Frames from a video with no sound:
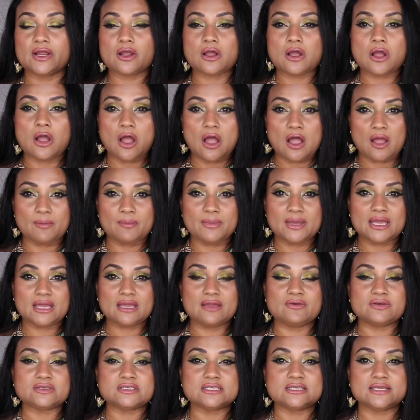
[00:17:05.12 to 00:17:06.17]
calming
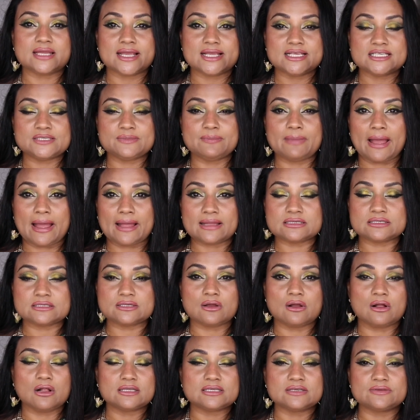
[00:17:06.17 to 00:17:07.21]
it was a nice bath
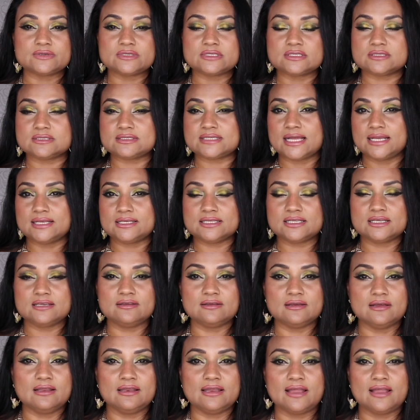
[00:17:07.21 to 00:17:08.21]
salt it was scented uh,